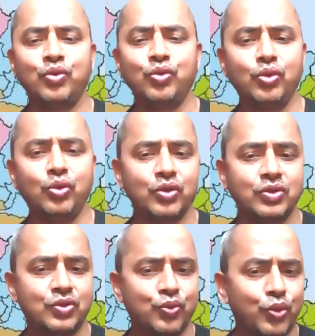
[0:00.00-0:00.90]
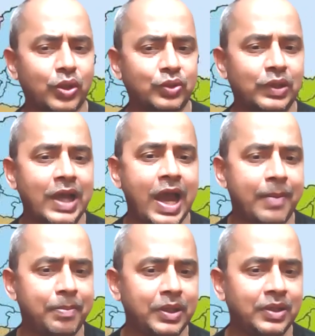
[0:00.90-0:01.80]
who knows what will
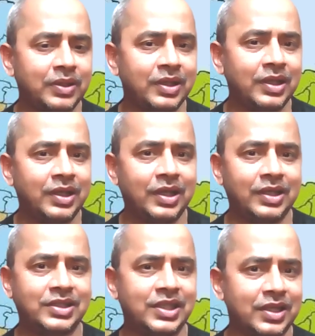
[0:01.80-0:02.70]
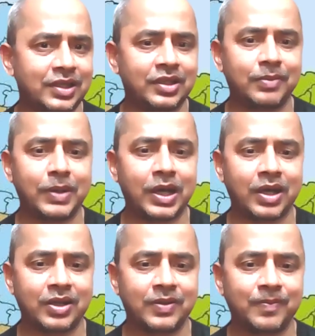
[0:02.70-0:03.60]
happen in Singadarbar?